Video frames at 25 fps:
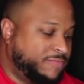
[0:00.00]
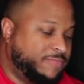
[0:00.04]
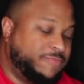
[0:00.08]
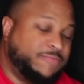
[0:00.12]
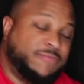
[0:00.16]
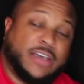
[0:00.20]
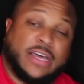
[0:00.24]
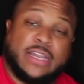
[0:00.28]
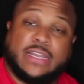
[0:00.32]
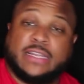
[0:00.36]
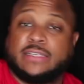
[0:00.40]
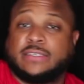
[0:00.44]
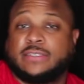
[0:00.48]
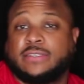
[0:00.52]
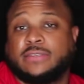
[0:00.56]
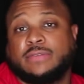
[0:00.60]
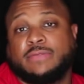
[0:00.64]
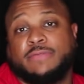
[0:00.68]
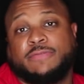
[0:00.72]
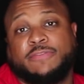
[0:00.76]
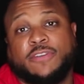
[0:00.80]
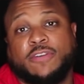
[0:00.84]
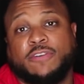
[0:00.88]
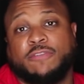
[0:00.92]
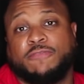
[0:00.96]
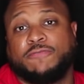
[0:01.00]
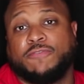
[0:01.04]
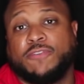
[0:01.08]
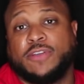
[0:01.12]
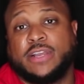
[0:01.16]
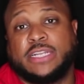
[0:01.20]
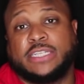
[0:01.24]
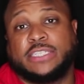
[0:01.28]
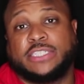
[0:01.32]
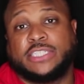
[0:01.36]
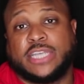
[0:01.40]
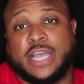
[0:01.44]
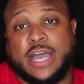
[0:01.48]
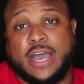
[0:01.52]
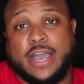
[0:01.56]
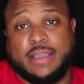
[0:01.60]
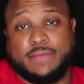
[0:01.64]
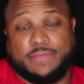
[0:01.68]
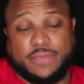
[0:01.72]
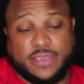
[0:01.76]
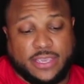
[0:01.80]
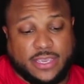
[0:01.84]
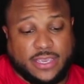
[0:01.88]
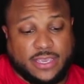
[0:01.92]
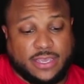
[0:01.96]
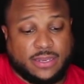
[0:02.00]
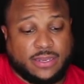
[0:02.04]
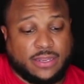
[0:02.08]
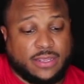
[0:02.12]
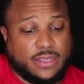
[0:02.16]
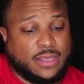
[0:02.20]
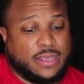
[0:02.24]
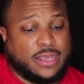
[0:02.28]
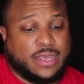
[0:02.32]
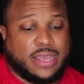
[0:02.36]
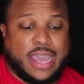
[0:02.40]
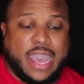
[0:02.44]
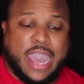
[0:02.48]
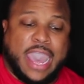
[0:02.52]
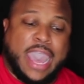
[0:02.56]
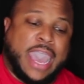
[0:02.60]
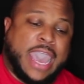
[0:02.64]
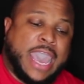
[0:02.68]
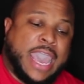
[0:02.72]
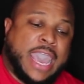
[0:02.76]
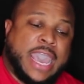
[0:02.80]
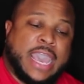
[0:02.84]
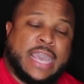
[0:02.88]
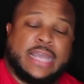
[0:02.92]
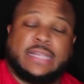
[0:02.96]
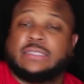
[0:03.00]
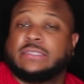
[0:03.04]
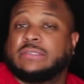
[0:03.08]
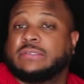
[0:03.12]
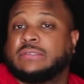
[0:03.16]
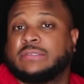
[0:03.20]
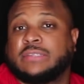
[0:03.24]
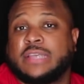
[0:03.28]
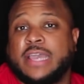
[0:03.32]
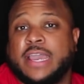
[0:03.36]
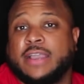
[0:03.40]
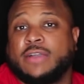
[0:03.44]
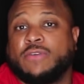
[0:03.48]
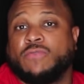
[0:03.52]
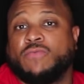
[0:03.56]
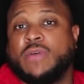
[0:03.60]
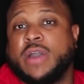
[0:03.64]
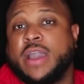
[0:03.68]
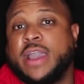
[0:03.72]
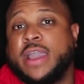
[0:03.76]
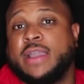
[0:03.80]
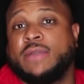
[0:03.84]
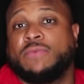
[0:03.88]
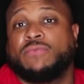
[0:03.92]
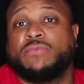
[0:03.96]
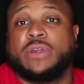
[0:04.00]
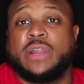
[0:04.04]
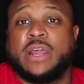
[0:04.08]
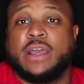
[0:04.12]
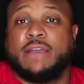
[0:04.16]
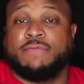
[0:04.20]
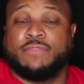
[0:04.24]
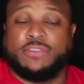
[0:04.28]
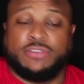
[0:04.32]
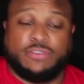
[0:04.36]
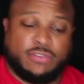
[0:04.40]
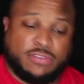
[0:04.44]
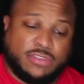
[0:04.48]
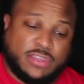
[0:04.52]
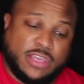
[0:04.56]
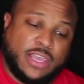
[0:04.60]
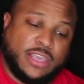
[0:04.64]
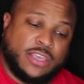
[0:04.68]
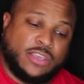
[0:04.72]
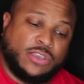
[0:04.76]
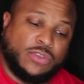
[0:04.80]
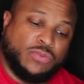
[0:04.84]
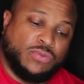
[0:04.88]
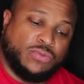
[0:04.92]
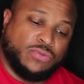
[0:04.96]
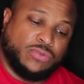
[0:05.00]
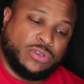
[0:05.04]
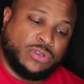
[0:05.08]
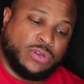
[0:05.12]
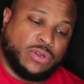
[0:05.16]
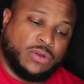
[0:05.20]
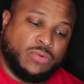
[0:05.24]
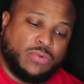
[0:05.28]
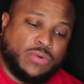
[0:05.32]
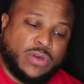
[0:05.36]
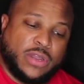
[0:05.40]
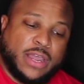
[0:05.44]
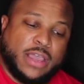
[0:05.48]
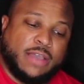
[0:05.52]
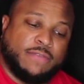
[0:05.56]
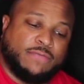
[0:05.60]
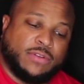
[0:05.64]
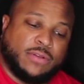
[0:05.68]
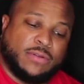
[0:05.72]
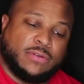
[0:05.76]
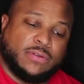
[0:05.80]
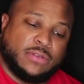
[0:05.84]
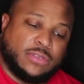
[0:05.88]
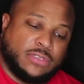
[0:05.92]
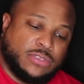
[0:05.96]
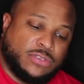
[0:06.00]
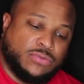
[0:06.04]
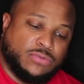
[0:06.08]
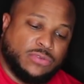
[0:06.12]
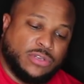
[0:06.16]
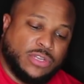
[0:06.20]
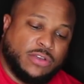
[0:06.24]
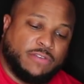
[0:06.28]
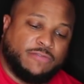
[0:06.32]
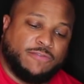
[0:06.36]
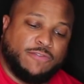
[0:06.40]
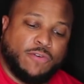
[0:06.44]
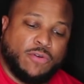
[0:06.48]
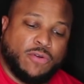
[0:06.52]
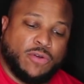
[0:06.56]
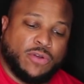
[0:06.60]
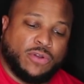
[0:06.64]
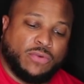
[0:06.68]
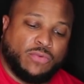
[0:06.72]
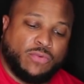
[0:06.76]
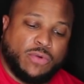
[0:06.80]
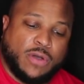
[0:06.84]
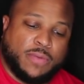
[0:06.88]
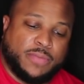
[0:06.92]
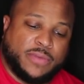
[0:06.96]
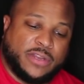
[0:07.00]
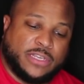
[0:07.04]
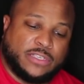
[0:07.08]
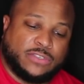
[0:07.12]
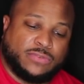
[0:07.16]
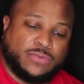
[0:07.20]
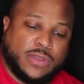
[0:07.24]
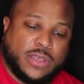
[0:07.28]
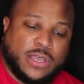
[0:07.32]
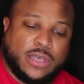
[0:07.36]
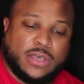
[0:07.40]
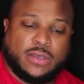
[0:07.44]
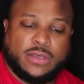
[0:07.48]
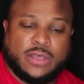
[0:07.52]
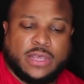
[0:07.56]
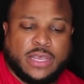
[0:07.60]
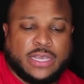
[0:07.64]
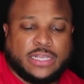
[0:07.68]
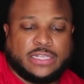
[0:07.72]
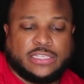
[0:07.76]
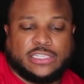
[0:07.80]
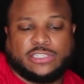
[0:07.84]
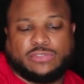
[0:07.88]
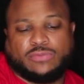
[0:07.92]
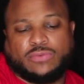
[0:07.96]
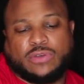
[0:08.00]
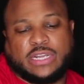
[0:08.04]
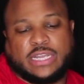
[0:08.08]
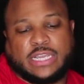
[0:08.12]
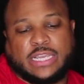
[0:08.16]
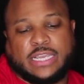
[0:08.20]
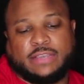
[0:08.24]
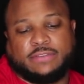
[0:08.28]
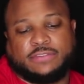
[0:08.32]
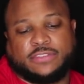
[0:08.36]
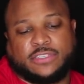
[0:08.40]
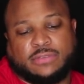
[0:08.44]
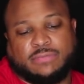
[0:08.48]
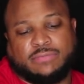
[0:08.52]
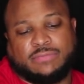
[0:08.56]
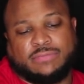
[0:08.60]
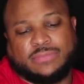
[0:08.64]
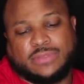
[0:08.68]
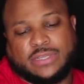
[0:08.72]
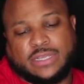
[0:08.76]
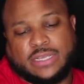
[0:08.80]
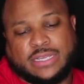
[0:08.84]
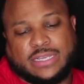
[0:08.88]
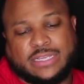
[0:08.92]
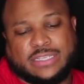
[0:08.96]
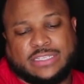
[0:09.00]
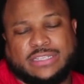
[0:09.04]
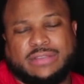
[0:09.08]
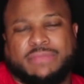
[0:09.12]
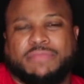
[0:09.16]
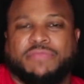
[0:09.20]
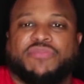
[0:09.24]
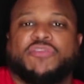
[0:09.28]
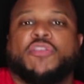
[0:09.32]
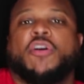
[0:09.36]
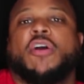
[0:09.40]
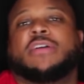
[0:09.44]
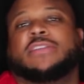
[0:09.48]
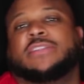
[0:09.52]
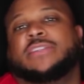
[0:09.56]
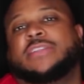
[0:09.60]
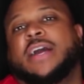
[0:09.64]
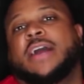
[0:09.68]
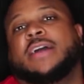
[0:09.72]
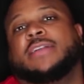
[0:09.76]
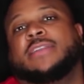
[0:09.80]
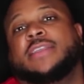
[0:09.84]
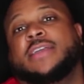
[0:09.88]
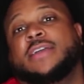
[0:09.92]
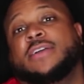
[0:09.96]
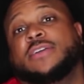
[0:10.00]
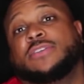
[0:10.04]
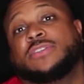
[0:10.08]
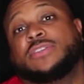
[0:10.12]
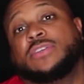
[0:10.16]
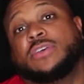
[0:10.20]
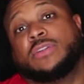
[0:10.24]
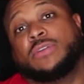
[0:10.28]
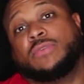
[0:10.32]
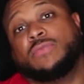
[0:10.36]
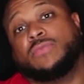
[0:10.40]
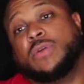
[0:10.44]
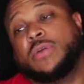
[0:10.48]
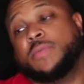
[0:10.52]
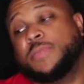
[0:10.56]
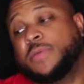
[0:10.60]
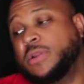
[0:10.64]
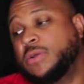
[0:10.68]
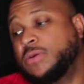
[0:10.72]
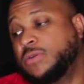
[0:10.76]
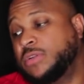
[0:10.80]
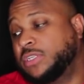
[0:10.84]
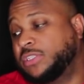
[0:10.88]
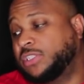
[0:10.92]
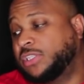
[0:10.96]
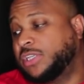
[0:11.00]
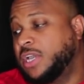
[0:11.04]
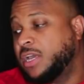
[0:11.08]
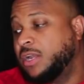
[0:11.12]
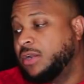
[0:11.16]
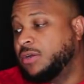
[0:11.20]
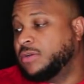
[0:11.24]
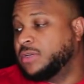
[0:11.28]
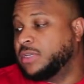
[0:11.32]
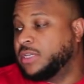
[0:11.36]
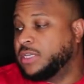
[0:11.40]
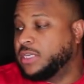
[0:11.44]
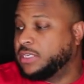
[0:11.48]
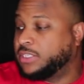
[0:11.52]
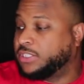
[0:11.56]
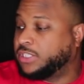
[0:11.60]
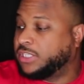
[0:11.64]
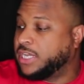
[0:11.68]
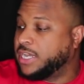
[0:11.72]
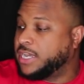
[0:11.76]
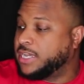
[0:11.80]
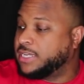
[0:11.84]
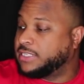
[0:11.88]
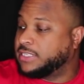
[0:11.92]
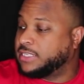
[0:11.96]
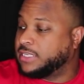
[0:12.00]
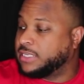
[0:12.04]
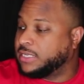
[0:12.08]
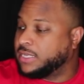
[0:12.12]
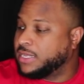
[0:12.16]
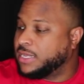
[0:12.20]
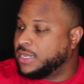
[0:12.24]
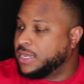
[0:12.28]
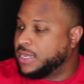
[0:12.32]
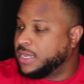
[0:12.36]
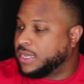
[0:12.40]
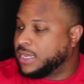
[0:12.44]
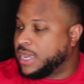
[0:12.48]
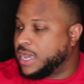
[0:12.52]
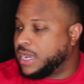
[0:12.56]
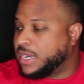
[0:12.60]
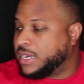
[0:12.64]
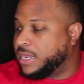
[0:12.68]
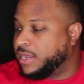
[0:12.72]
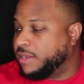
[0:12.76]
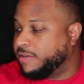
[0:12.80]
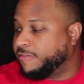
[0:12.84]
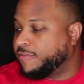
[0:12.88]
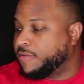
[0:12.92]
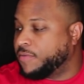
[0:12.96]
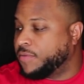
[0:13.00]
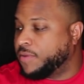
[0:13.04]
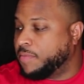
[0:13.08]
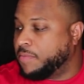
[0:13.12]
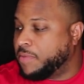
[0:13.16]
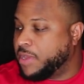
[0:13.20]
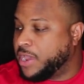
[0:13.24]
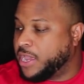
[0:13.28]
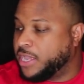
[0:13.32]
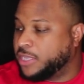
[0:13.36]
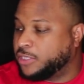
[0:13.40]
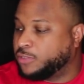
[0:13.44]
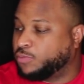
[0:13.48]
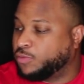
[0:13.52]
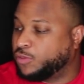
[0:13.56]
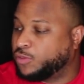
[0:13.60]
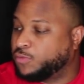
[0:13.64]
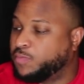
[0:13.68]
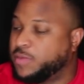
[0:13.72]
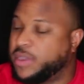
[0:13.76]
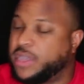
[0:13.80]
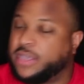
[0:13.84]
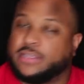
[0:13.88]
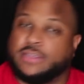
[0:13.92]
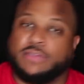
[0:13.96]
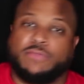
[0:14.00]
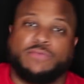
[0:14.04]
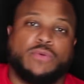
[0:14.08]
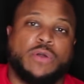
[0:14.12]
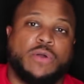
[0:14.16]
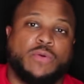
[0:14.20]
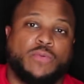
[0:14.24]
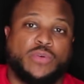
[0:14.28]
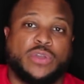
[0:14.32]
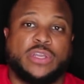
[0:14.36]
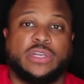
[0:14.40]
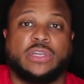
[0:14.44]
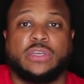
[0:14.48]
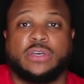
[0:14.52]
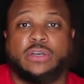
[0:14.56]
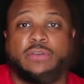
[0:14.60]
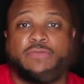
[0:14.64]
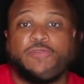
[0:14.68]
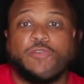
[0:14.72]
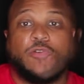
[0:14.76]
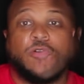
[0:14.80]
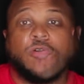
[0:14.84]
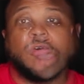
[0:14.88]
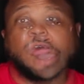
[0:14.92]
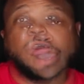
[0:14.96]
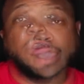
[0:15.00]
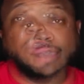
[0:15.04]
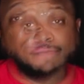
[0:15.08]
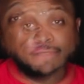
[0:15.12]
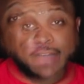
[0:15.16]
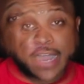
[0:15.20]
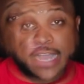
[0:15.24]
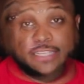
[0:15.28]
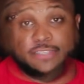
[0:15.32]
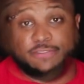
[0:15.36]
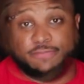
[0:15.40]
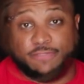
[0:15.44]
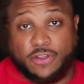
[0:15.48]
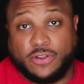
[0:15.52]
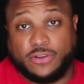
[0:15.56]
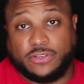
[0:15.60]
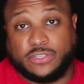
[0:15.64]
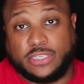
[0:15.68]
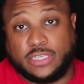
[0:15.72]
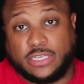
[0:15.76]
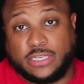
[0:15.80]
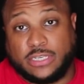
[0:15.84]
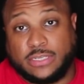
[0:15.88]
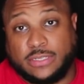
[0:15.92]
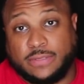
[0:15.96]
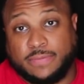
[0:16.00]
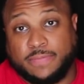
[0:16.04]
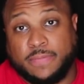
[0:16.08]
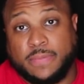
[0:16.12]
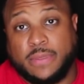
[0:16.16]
Fellas, feel free to chime in, add, take away, whatever you think whatever you look for in a woman as well. Just want to give some thoughts out there so the women on the channel get a chance to kind of hear from the man's perspective what we look for, and vice versa.